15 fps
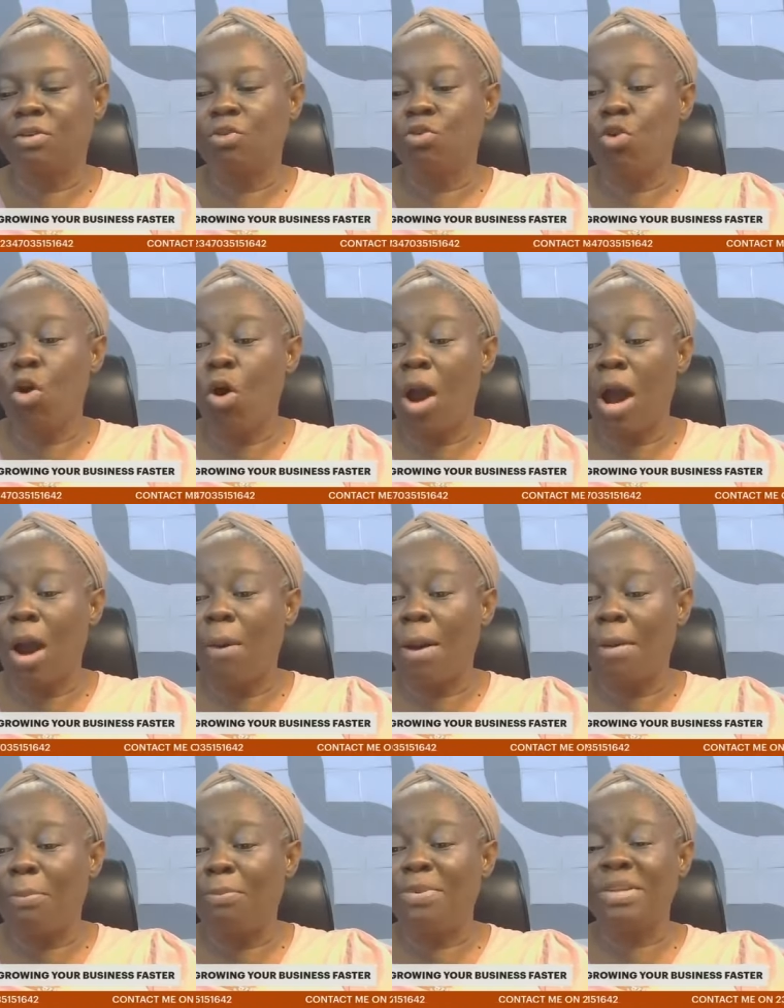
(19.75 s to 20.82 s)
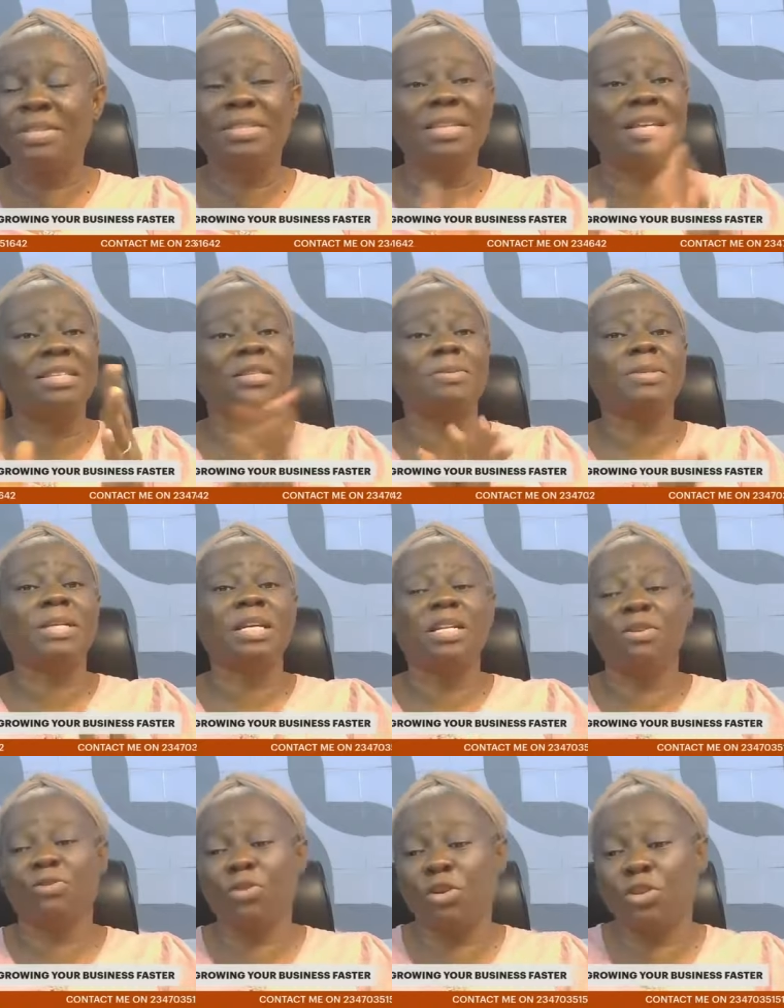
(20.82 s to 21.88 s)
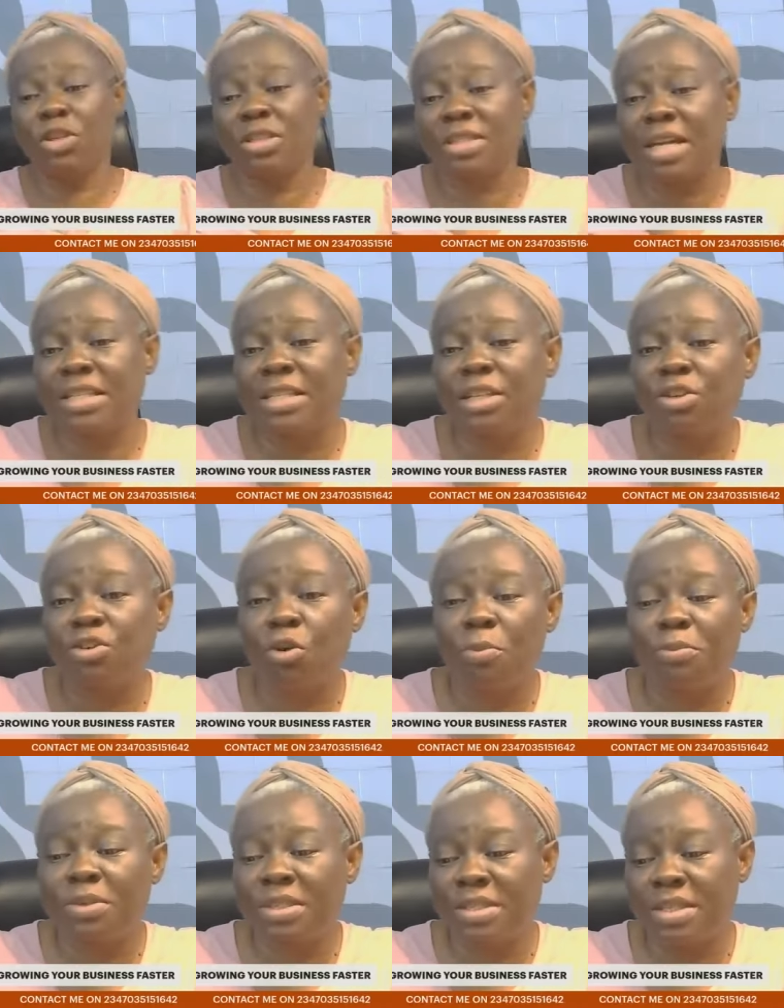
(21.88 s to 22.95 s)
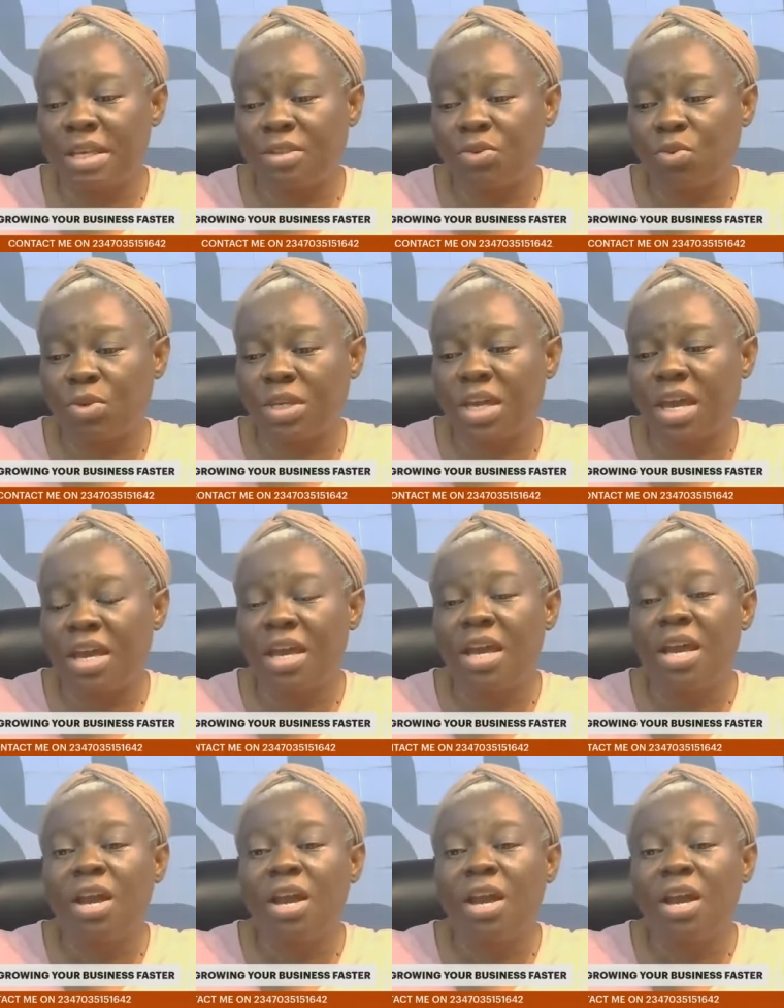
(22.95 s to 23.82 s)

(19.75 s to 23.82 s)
grow our business, especially if you're just starting your business, okay?